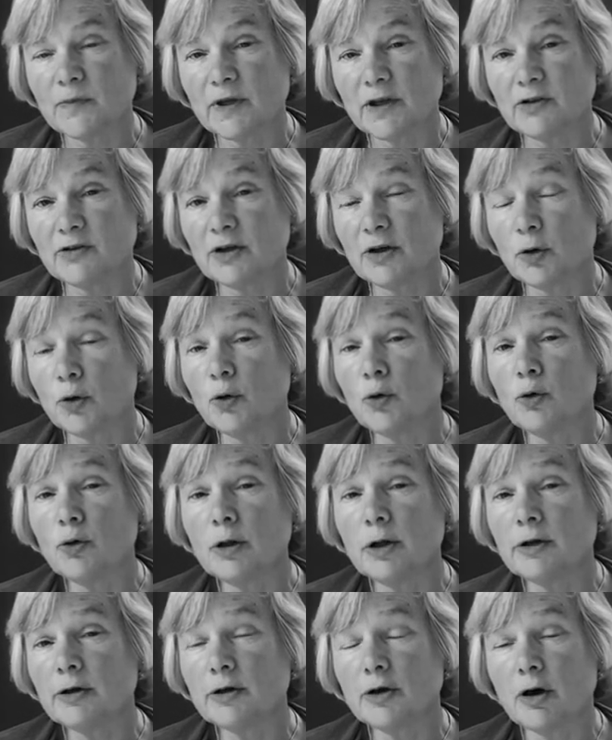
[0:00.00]
Is it all
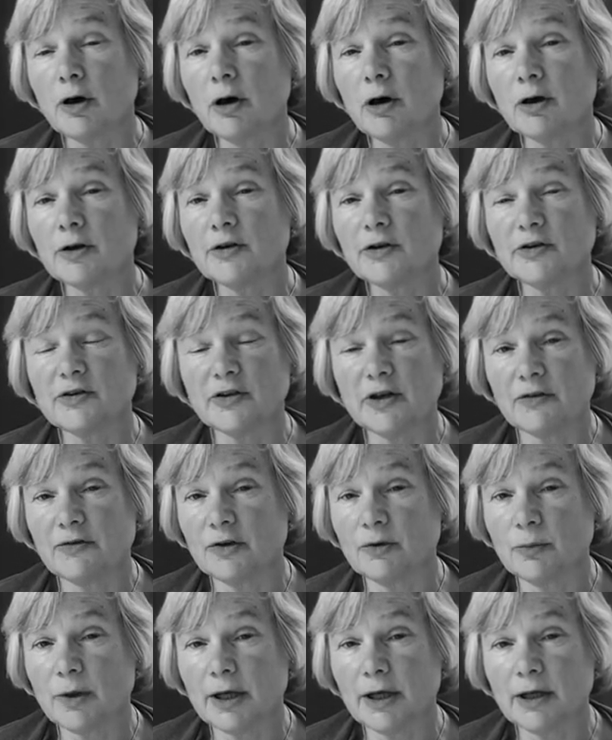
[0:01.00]
that God has
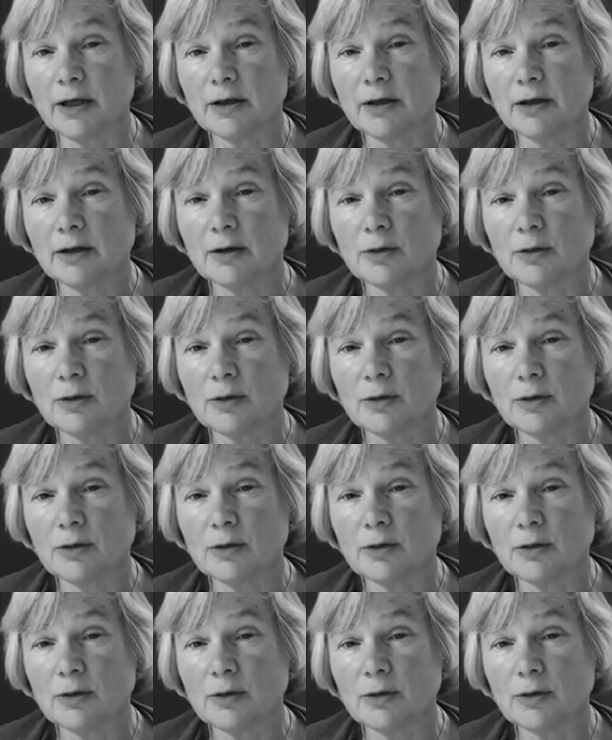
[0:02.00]
given me,